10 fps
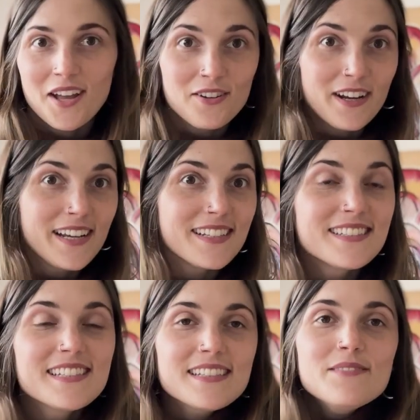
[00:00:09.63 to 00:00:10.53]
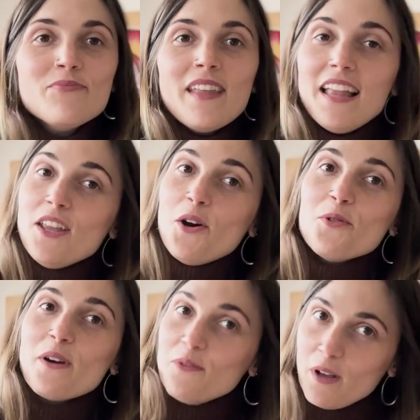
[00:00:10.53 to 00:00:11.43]
All right.
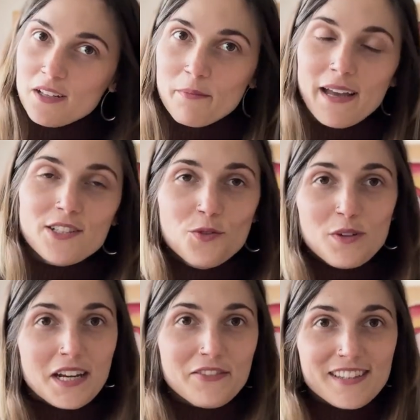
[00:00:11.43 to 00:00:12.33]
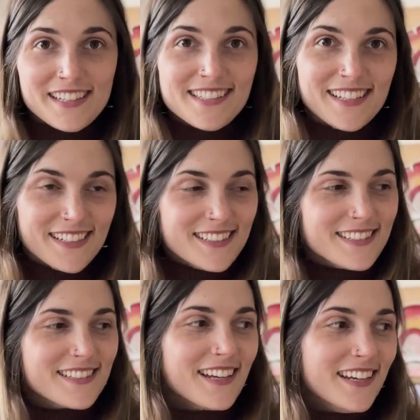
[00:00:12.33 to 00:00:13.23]
Hello, and welcome back to whatever this
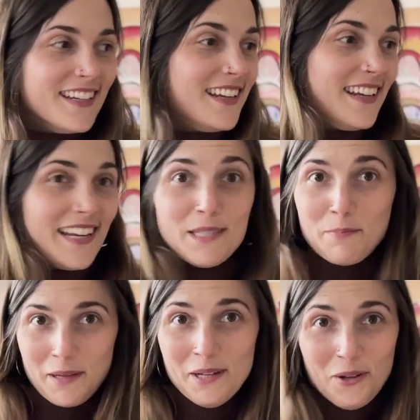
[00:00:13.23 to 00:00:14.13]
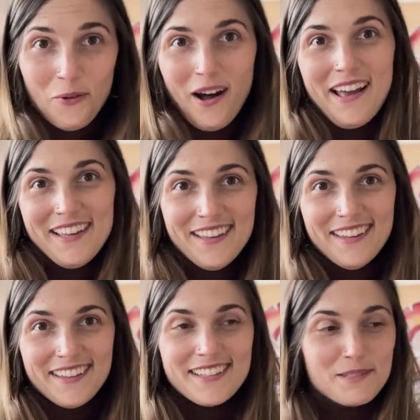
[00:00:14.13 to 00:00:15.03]
is. It's been a
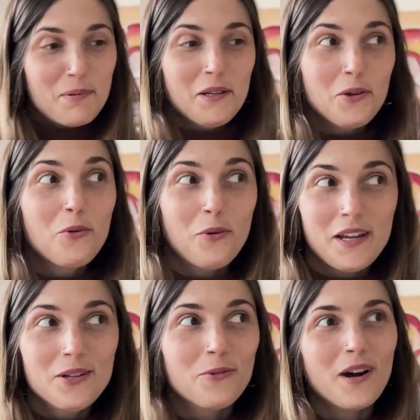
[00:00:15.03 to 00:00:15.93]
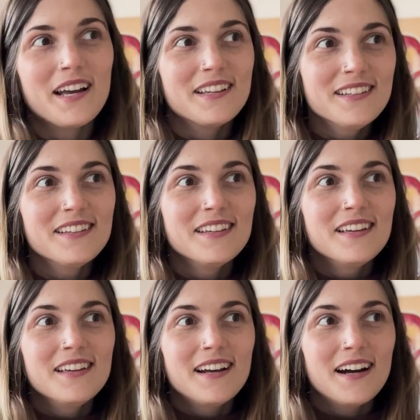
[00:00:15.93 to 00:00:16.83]
while. It's been quite a while.
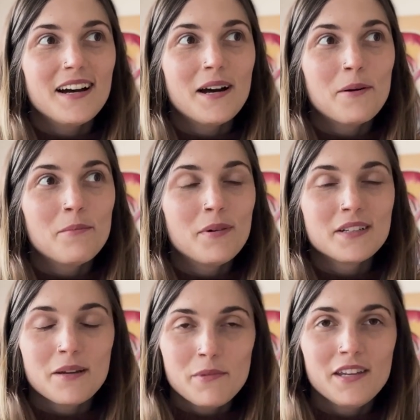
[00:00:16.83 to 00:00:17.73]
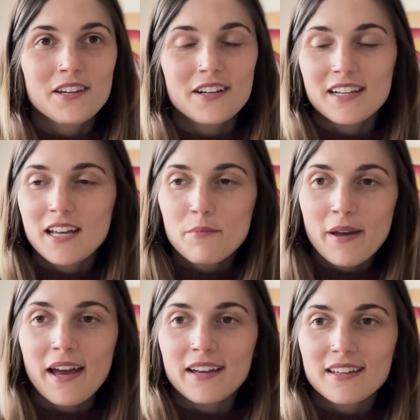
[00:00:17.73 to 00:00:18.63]
But I'm here and I'm
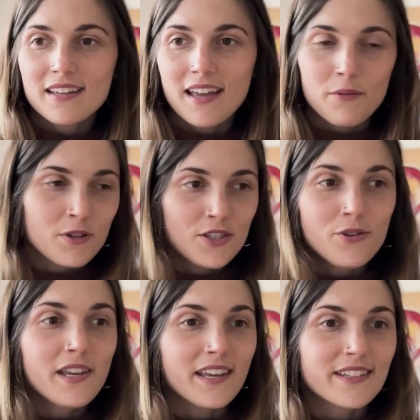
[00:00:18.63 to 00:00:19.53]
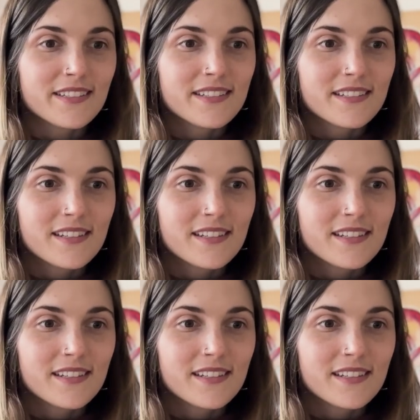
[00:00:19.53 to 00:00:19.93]
back and we're doing it.